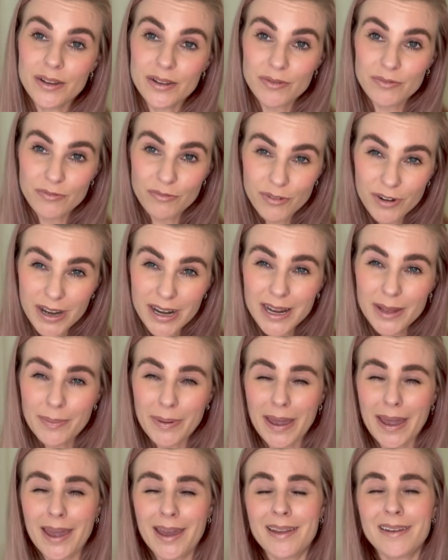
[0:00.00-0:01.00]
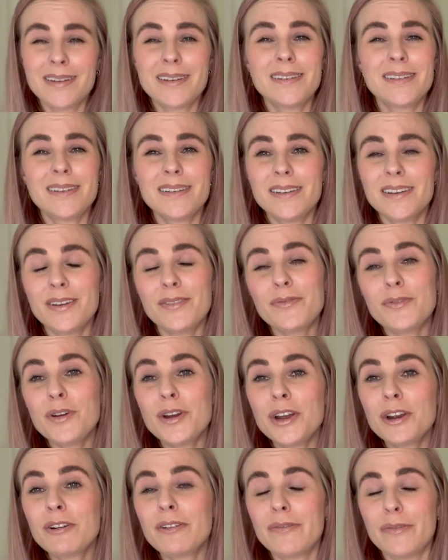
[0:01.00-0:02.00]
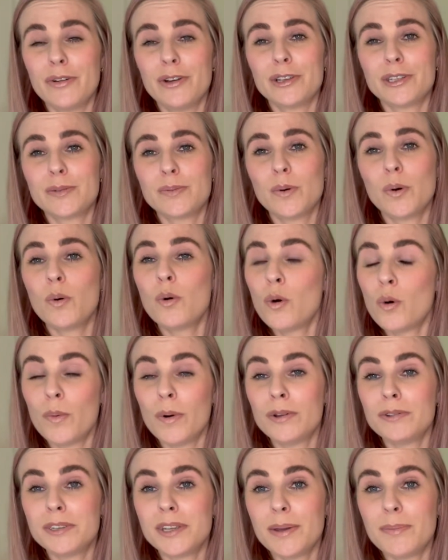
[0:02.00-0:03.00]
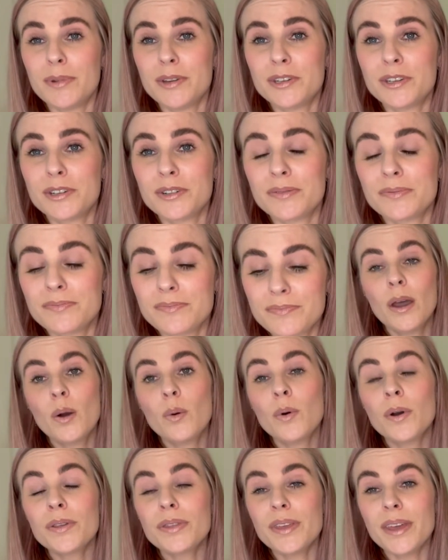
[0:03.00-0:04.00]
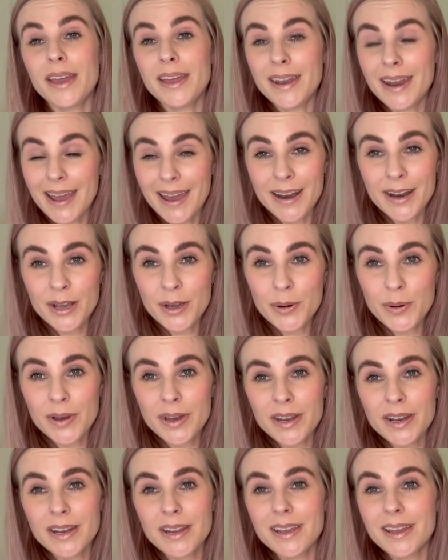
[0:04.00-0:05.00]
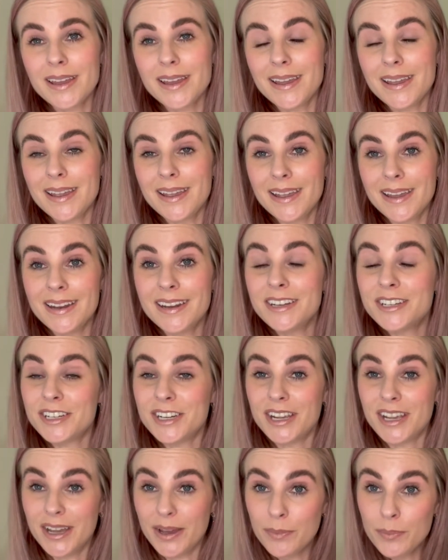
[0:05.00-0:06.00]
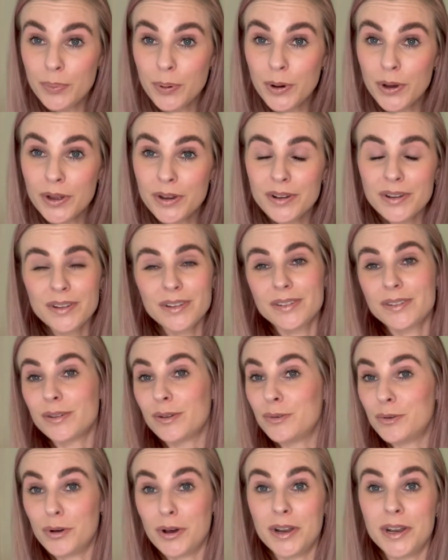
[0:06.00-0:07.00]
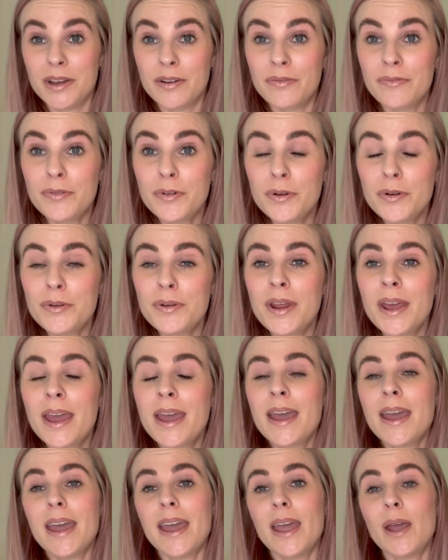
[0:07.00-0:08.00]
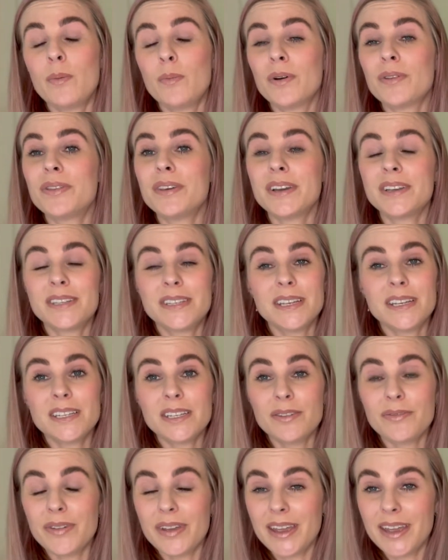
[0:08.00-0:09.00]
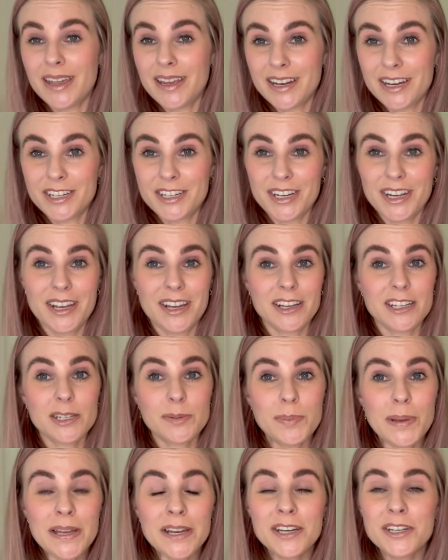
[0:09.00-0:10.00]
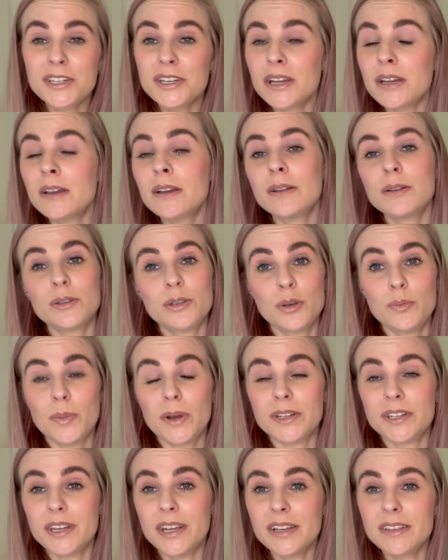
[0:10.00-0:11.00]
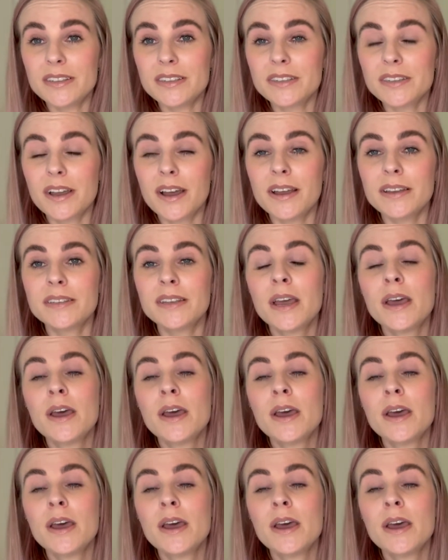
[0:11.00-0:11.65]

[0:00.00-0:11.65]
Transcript: really bad, if not irreversible, hormone damage. With inadequate energy input, so not enough food, and with excessive energy expenditure, too much exercise,